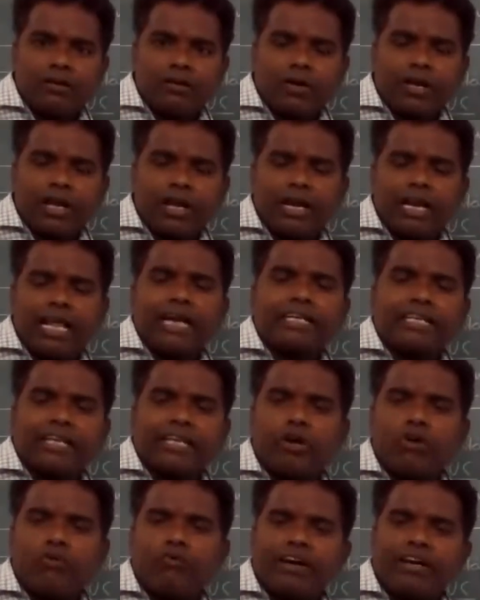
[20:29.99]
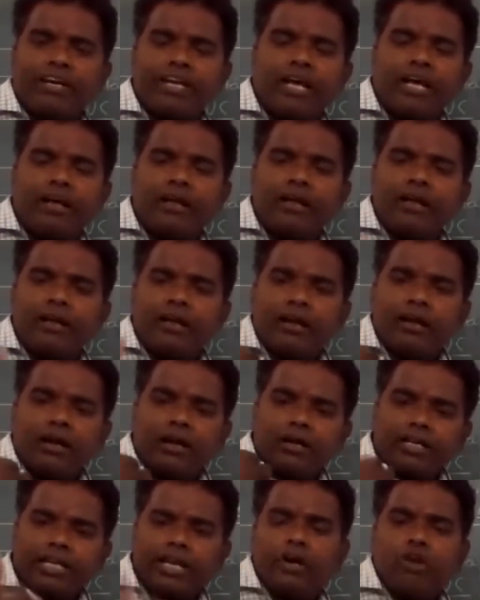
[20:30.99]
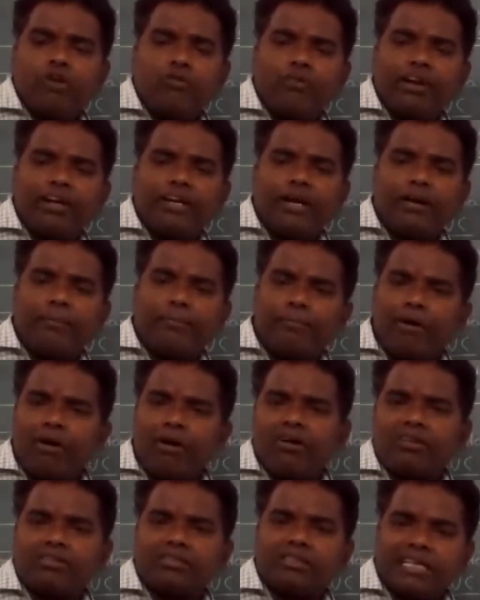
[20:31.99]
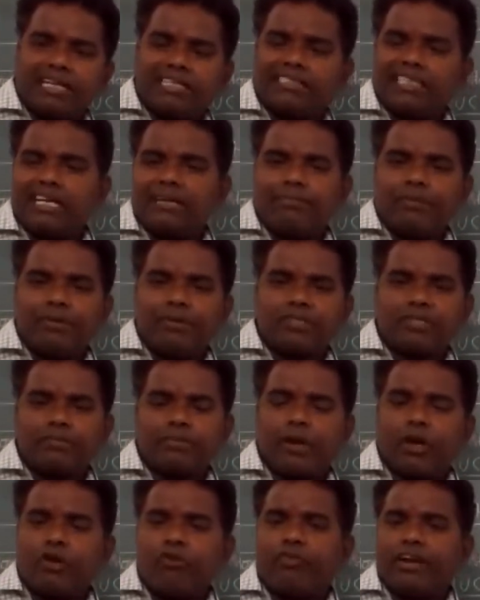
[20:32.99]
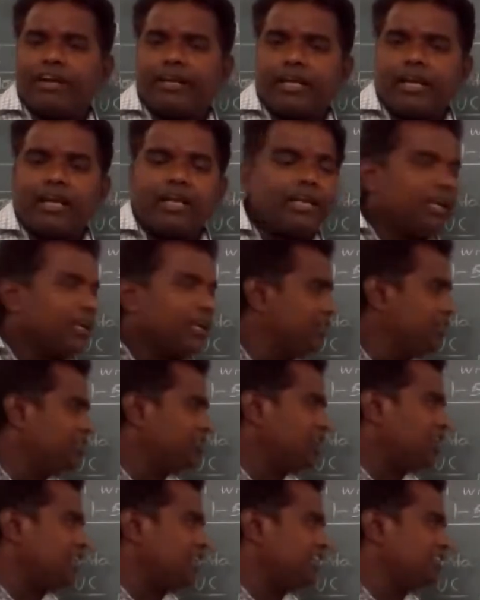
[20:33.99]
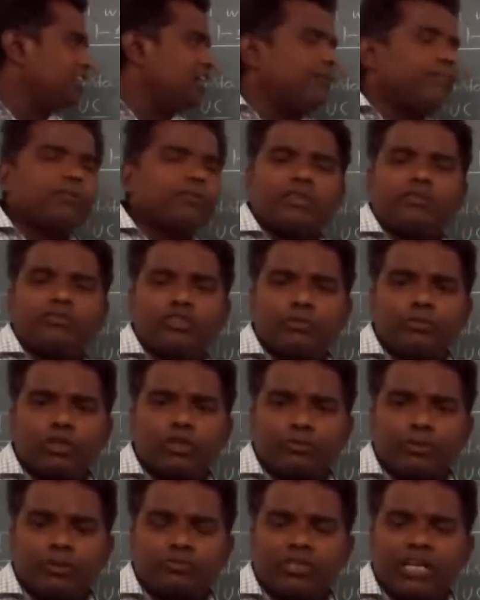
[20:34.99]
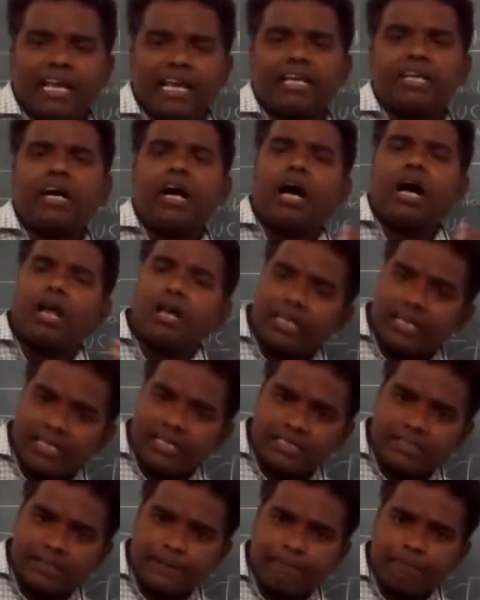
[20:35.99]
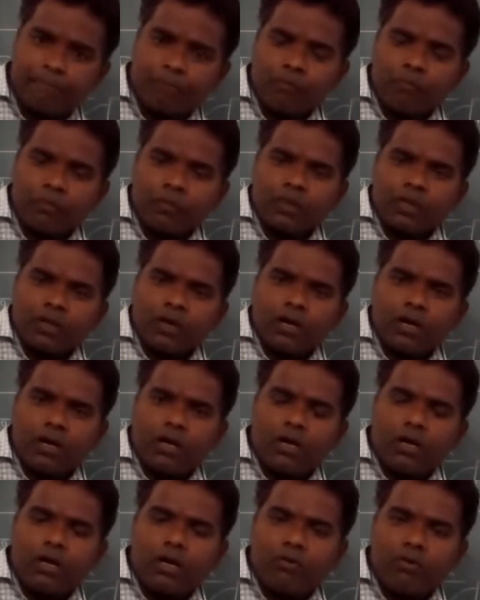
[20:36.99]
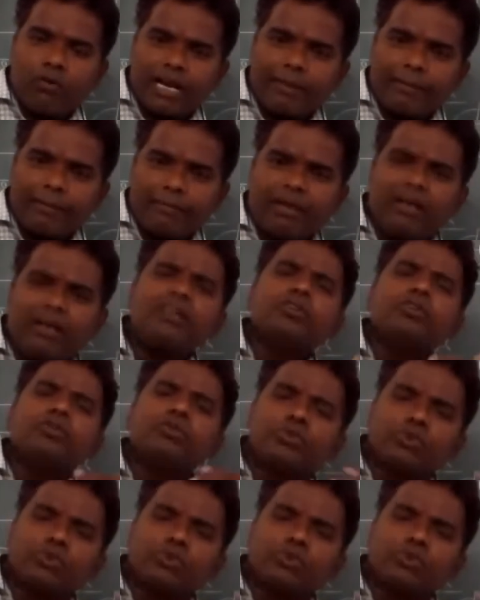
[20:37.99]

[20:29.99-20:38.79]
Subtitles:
Okay, like pteridophyta, moss examples, bryophyta. These are the examples of gymnosperms. Like the algae. What happened, ma?